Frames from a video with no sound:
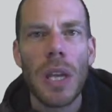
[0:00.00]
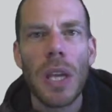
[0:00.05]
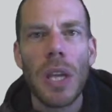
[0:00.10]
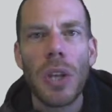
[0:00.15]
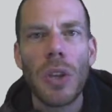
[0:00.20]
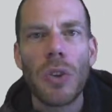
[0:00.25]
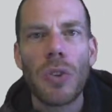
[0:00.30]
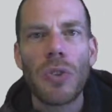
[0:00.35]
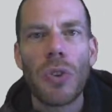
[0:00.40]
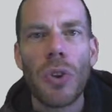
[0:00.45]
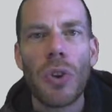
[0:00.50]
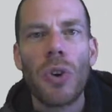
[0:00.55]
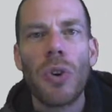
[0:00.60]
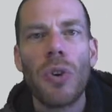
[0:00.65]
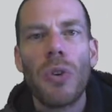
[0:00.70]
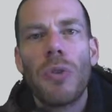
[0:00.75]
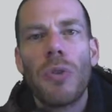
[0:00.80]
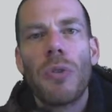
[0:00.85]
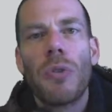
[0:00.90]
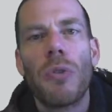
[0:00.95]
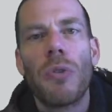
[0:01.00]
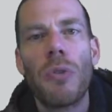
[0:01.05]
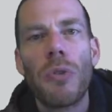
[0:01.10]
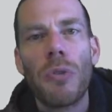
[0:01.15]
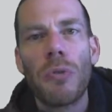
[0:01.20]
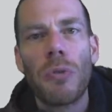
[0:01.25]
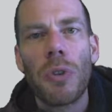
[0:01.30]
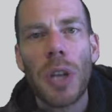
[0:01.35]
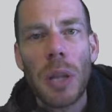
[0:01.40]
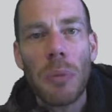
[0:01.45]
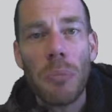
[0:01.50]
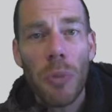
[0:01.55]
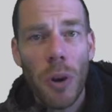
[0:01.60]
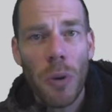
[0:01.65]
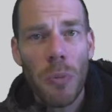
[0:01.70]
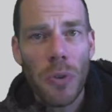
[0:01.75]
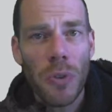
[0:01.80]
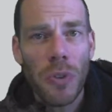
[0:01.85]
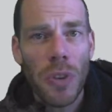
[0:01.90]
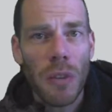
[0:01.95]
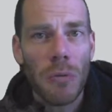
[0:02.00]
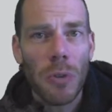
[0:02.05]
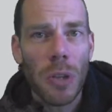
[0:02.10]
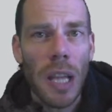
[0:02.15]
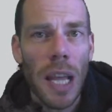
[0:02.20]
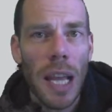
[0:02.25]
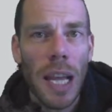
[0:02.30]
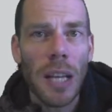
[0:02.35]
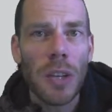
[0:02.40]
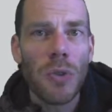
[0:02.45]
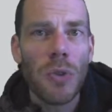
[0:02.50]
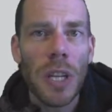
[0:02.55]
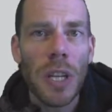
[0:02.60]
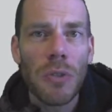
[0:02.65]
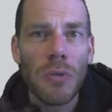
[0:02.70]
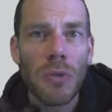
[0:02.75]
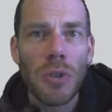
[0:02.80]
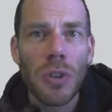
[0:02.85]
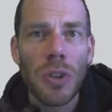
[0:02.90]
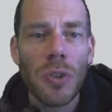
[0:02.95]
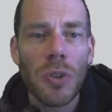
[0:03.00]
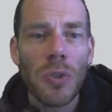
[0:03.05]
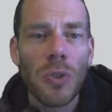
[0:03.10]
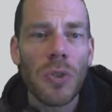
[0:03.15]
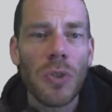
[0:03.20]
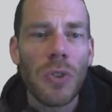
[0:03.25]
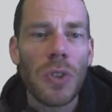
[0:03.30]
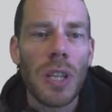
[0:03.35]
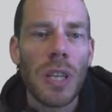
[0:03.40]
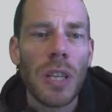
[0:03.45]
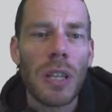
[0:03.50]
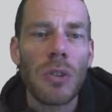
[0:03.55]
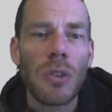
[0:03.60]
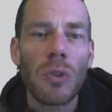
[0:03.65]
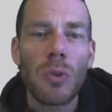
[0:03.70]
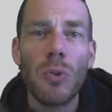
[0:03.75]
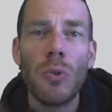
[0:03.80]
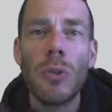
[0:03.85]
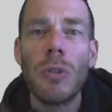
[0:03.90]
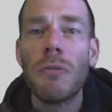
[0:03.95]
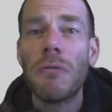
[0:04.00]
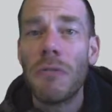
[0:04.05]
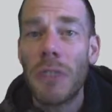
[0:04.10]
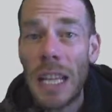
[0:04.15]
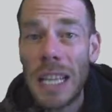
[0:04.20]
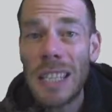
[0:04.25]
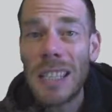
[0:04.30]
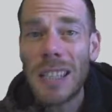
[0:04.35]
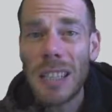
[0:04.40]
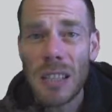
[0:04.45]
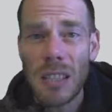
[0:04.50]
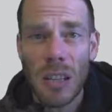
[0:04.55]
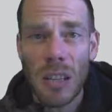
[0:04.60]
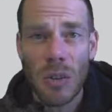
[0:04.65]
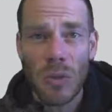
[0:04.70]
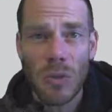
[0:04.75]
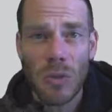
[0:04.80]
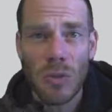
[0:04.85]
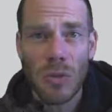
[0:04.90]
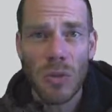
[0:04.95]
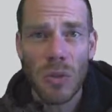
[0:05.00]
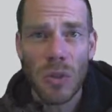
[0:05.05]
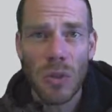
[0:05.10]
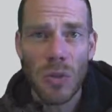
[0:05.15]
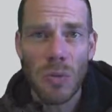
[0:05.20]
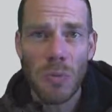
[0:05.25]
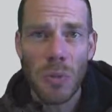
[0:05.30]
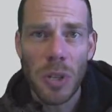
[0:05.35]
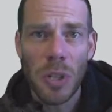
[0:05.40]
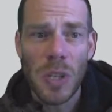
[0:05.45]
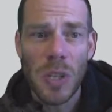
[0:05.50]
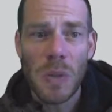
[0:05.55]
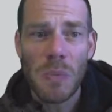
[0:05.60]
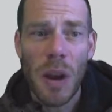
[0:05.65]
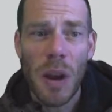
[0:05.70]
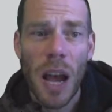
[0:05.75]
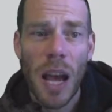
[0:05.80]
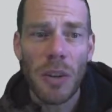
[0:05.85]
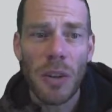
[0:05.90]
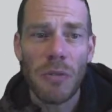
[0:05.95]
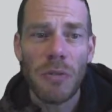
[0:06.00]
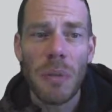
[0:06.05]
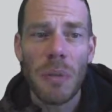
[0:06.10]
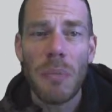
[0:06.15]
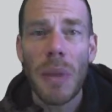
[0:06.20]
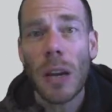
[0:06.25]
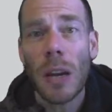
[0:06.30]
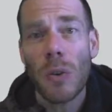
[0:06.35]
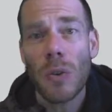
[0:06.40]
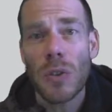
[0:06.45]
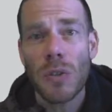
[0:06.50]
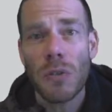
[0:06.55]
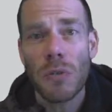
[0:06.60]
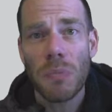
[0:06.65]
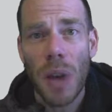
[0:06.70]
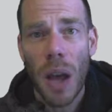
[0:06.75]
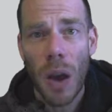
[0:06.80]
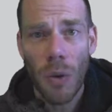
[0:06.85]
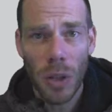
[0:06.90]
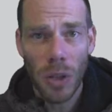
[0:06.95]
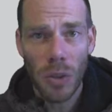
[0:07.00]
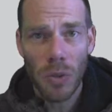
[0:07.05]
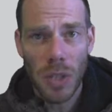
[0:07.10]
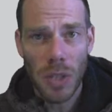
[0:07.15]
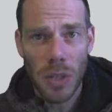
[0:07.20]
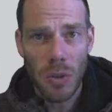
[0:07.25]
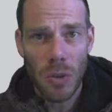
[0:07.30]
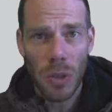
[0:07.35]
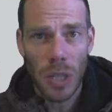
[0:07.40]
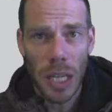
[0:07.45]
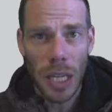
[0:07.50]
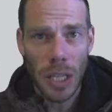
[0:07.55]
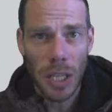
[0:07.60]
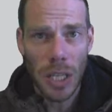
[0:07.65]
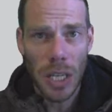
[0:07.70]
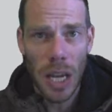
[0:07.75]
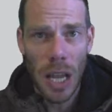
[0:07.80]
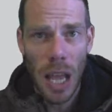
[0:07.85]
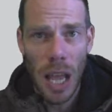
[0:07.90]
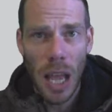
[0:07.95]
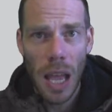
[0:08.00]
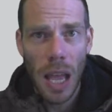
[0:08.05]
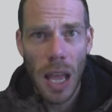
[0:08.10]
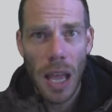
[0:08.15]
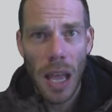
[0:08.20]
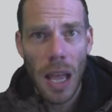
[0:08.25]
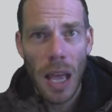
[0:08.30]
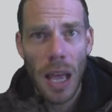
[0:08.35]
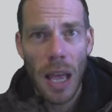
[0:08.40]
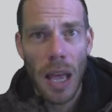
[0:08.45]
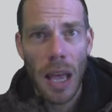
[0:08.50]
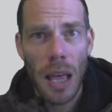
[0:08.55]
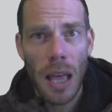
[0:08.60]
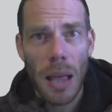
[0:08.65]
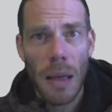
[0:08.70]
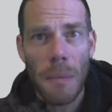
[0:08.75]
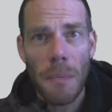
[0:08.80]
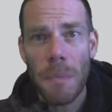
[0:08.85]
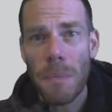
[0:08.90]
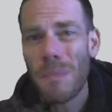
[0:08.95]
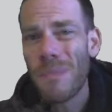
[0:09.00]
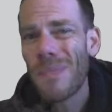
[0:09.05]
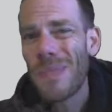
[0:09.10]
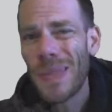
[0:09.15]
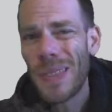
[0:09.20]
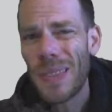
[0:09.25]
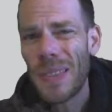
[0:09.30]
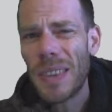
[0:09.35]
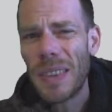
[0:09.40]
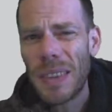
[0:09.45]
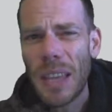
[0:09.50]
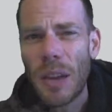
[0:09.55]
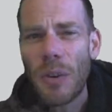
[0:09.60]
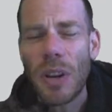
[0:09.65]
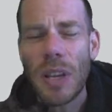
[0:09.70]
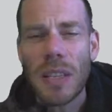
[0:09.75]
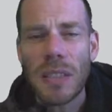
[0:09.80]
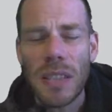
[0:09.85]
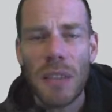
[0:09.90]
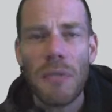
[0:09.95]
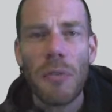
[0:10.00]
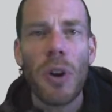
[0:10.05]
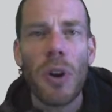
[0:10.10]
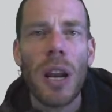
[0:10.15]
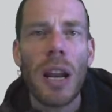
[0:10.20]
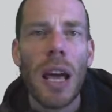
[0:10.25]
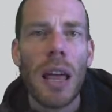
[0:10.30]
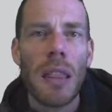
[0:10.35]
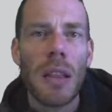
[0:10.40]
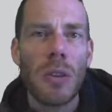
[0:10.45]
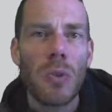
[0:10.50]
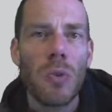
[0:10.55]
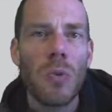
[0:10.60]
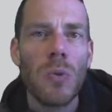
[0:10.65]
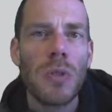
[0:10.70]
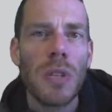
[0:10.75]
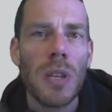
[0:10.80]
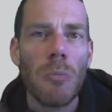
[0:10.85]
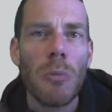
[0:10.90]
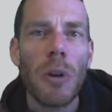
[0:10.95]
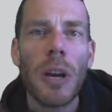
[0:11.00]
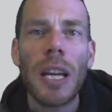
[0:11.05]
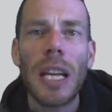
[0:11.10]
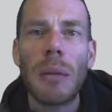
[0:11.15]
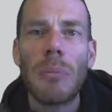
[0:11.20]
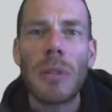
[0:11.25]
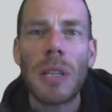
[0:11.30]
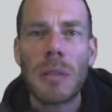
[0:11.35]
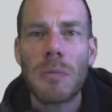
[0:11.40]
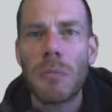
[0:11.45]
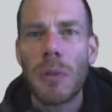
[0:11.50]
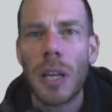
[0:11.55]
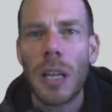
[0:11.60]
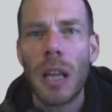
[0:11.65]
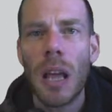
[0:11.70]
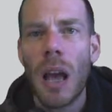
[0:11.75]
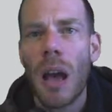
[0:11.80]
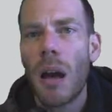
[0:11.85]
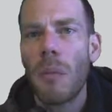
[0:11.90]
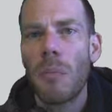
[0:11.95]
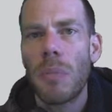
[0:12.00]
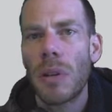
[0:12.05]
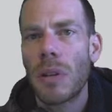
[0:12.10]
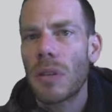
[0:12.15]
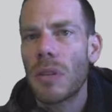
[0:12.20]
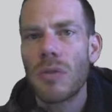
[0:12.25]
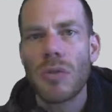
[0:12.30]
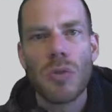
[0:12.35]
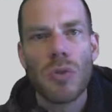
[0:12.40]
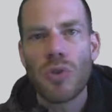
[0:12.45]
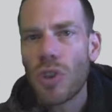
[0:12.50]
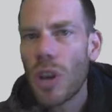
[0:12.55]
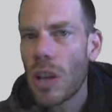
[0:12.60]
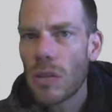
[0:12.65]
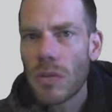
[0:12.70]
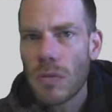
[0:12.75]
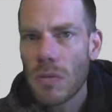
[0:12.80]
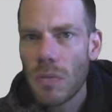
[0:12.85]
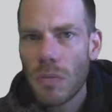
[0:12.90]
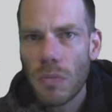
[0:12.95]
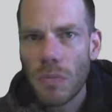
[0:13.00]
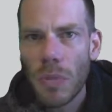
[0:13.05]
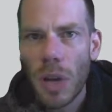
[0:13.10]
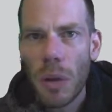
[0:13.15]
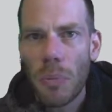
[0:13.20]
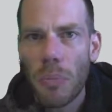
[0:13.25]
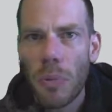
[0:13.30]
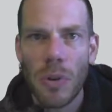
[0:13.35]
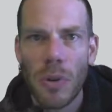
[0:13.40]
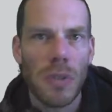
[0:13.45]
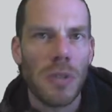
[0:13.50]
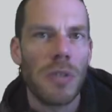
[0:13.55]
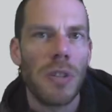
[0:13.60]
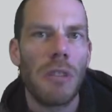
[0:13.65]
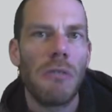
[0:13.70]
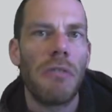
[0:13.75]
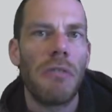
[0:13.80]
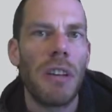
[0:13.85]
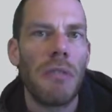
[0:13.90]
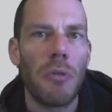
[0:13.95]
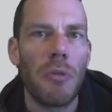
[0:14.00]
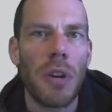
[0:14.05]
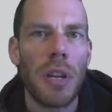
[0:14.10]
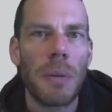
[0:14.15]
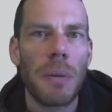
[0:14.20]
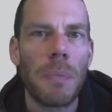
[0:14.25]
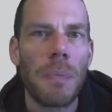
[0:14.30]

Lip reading: So for that purpose, I would like to introduce the tool Fancy Sounds to you, which is part of the Microsoft Power Toys collection. There are several other tools available as well, but this is just my personal favorite.